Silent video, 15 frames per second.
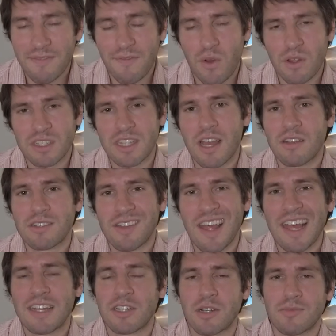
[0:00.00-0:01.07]
it falls down to
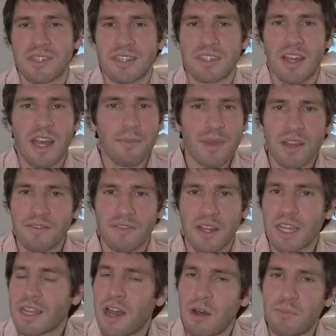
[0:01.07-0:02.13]
that in terms of the timing of
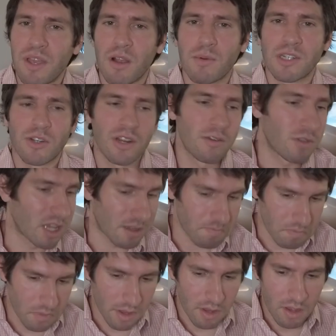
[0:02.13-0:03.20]
like, I'll be arbitrary, like,